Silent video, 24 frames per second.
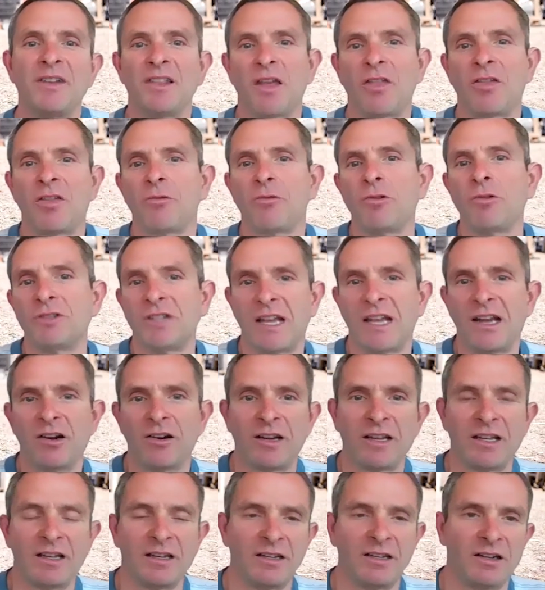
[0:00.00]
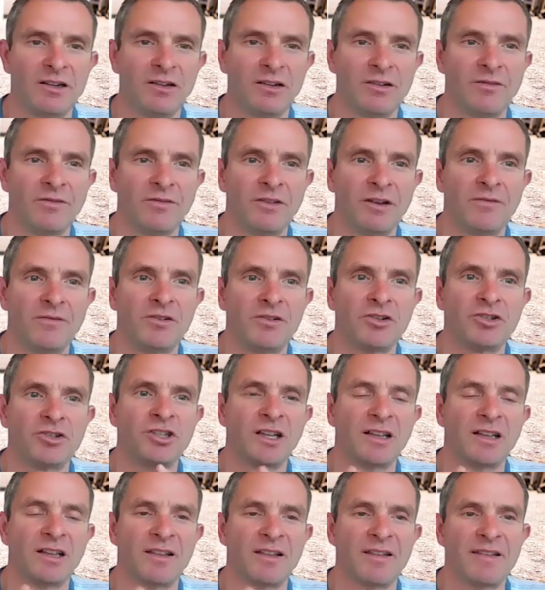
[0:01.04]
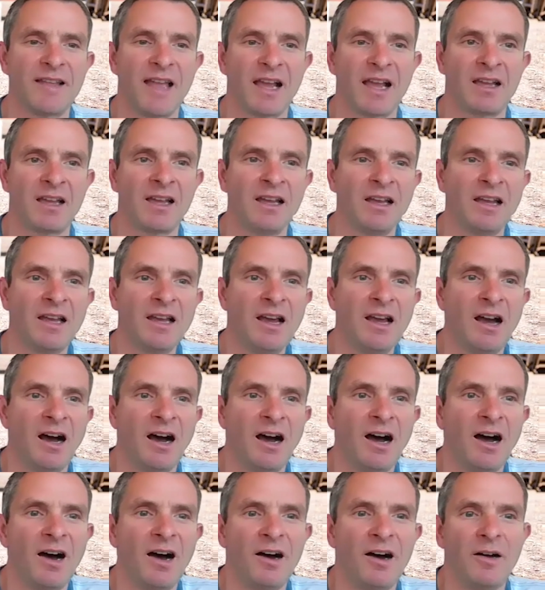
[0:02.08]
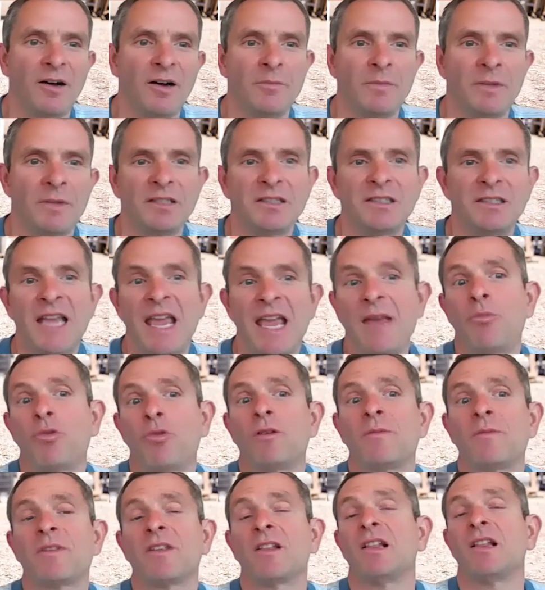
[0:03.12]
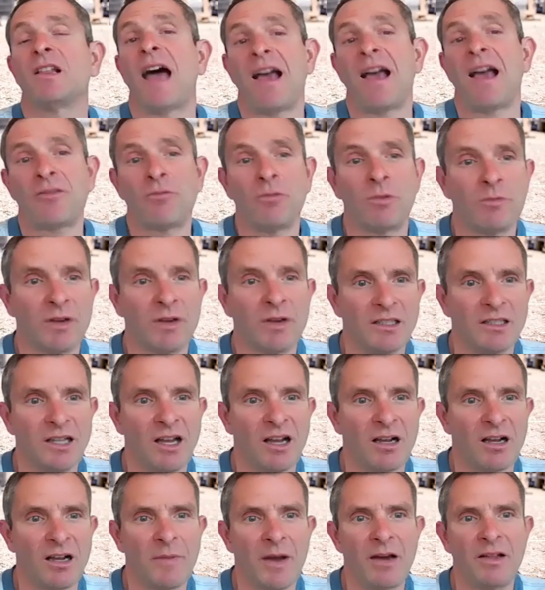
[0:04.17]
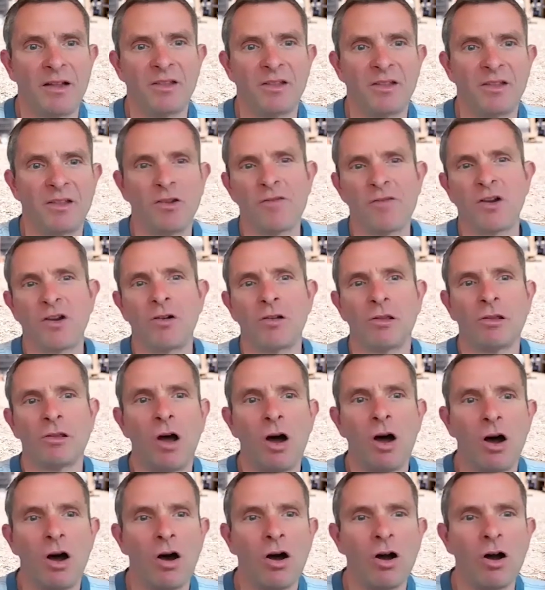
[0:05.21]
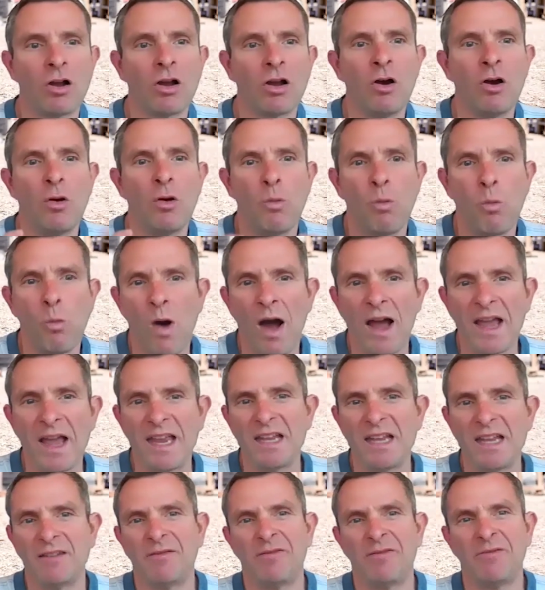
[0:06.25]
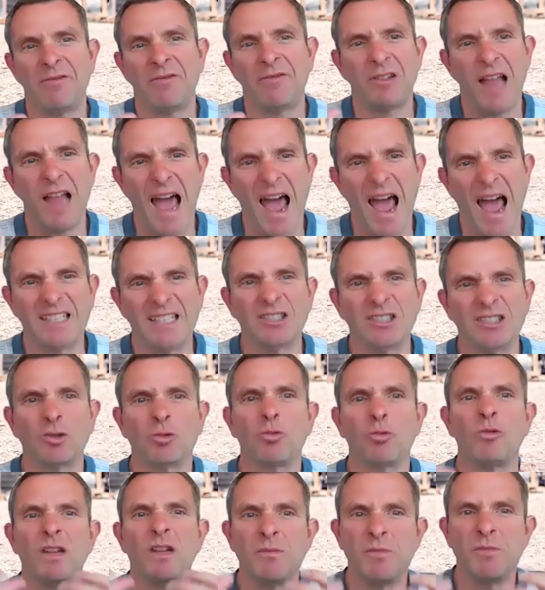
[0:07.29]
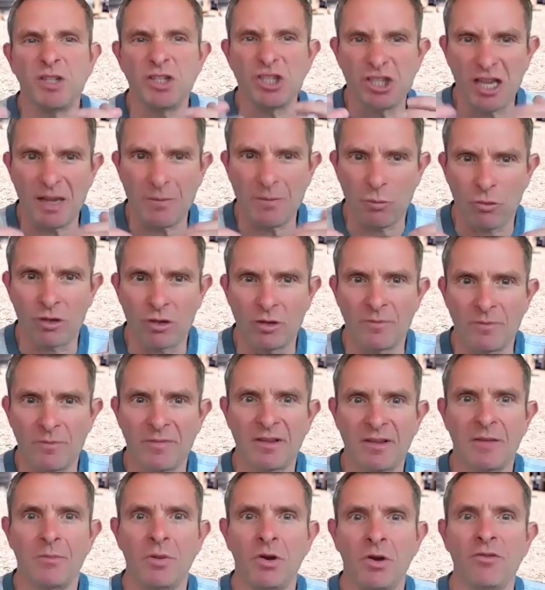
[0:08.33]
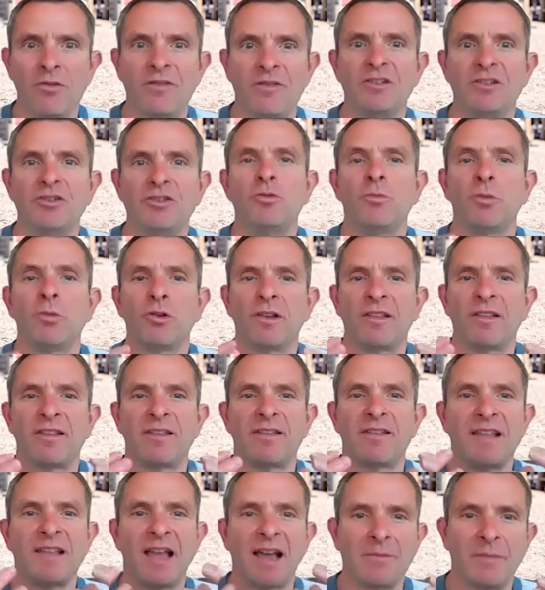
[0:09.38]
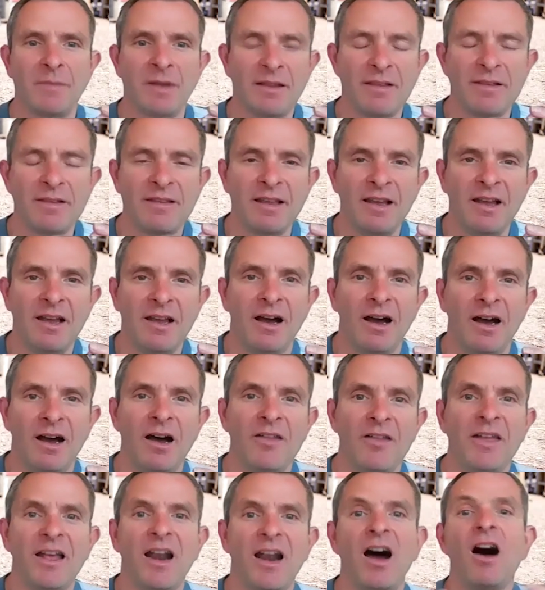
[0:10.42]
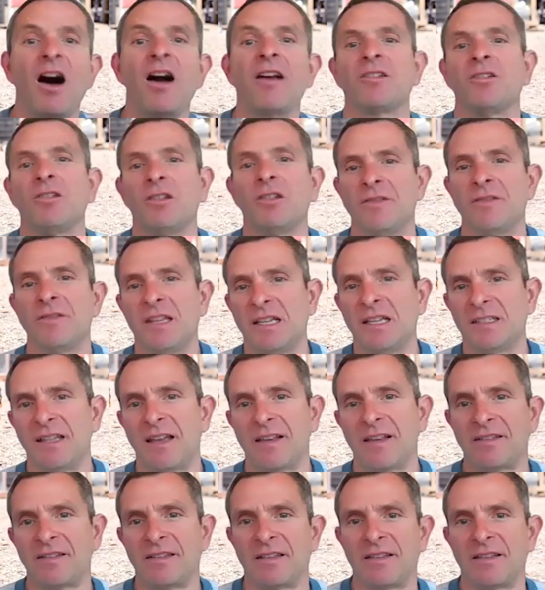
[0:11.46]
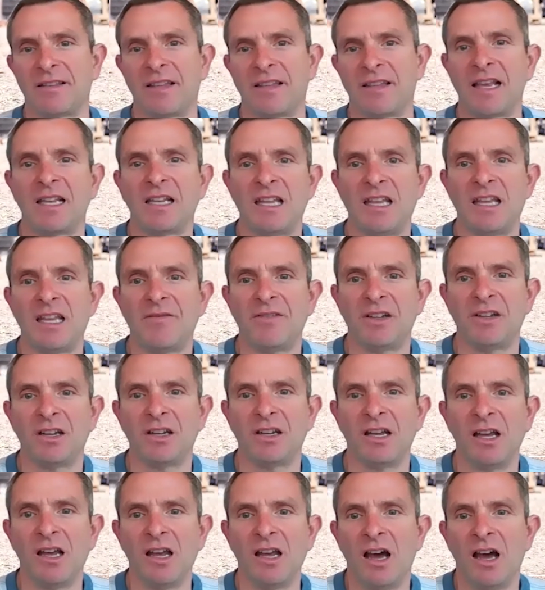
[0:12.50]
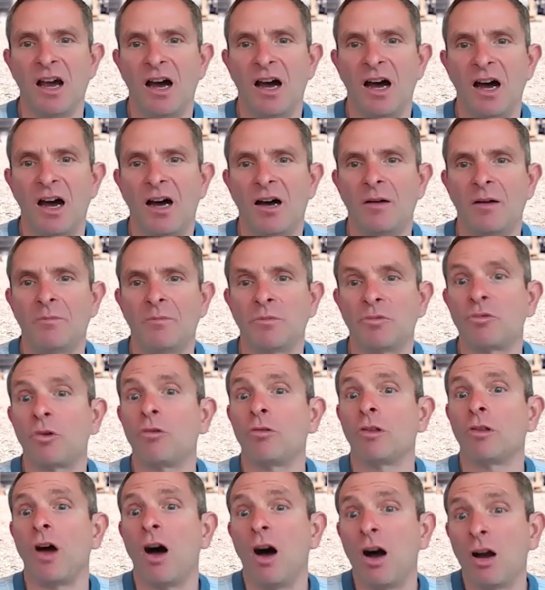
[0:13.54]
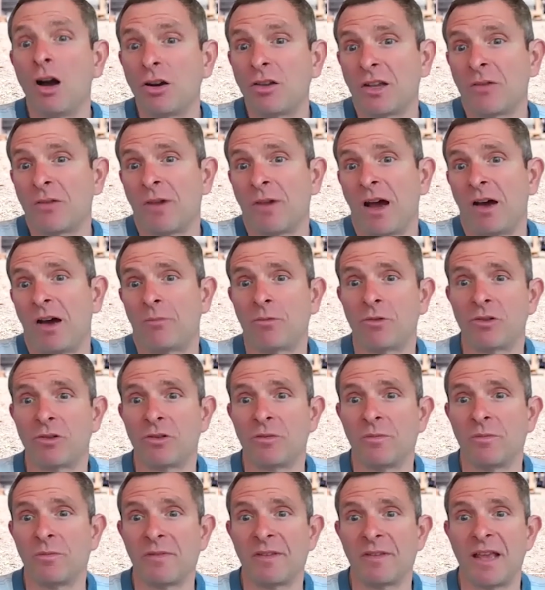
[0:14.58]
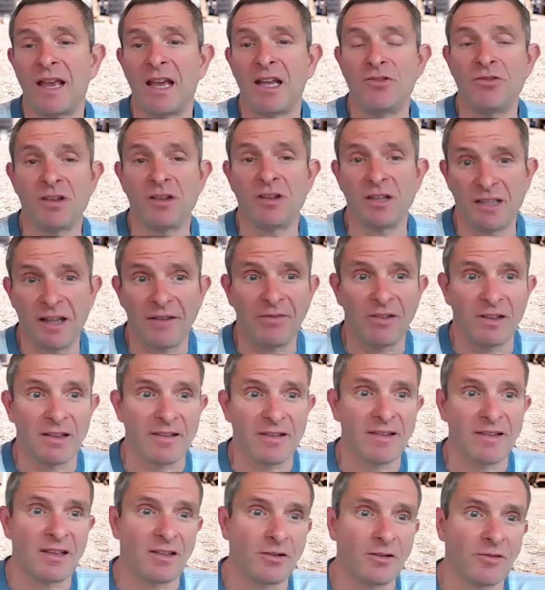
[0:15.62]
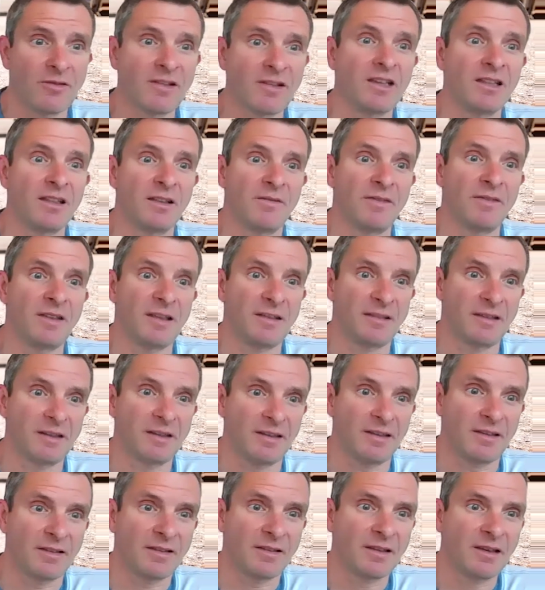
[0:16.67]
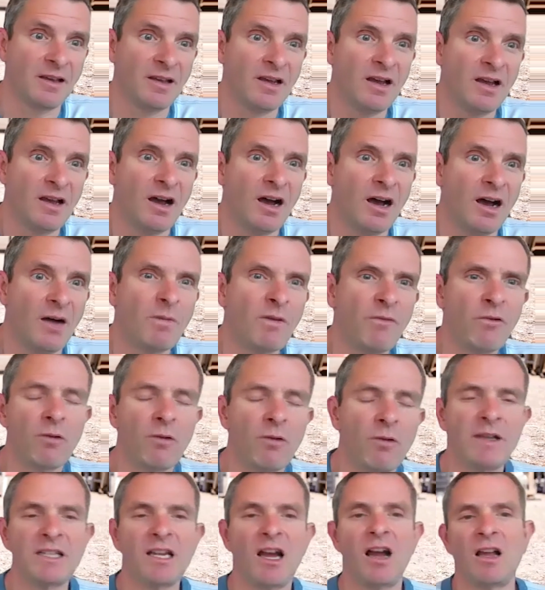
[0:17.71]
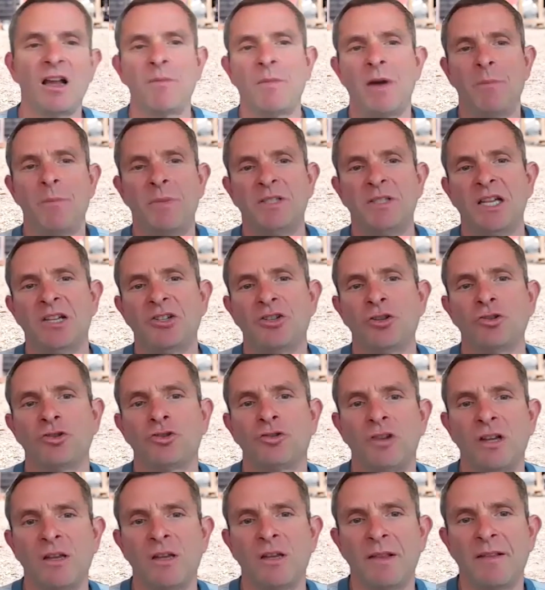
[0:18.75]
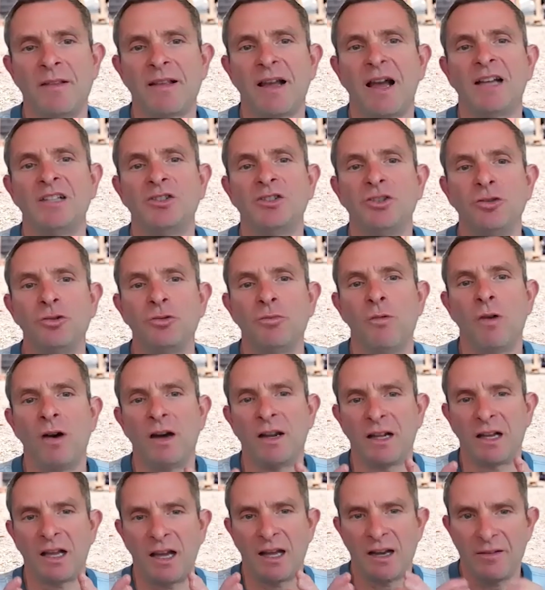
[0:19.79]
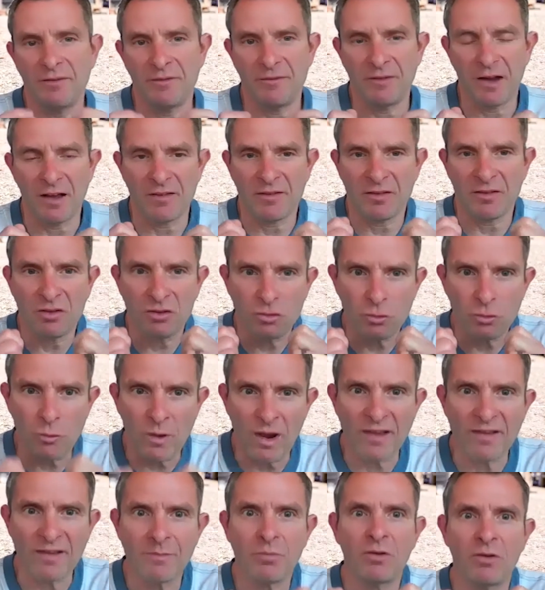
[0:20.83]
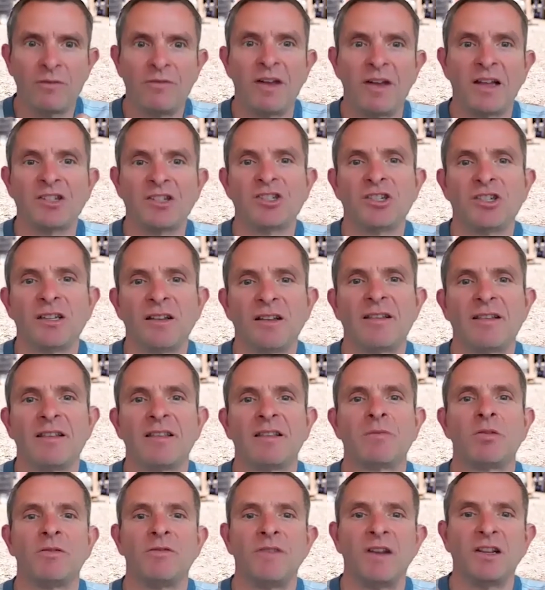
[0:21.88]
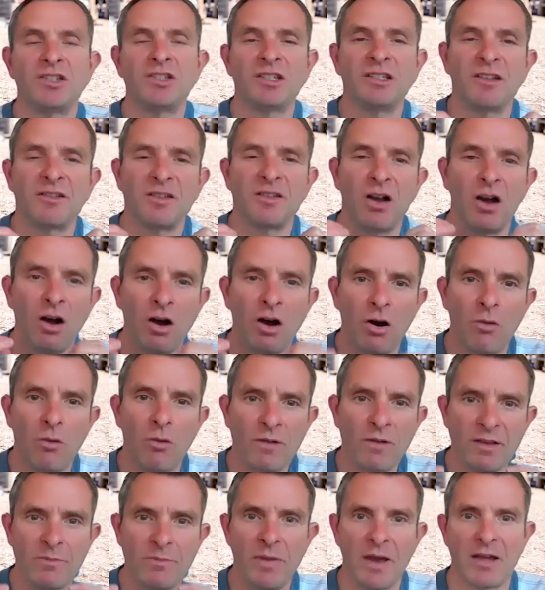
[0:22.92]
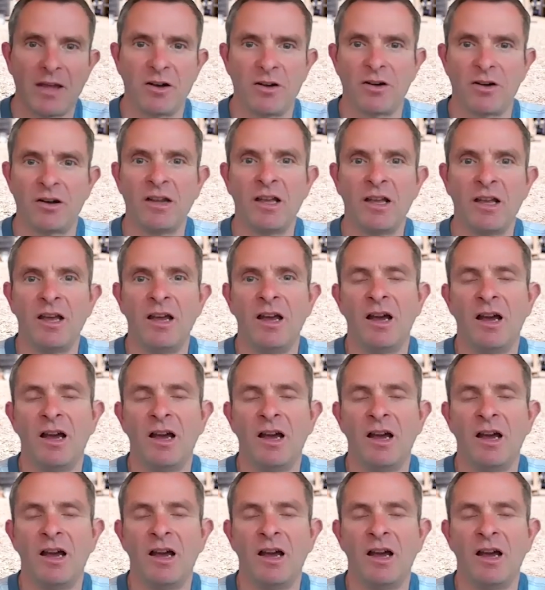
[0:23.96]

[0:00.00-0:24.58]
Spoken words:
of in the throat area of your chicken's neck. Tapeworms are the last one we're going to talk about, and those are long, white, flattened, ribbon-shaped worms composed of numerous segments that also live in the intestines. They can even grow longer than roundworms, and you can definitely see those in the feces. Before we talk about potential treatments, I do want to kind of stress prevention, since prevention is always better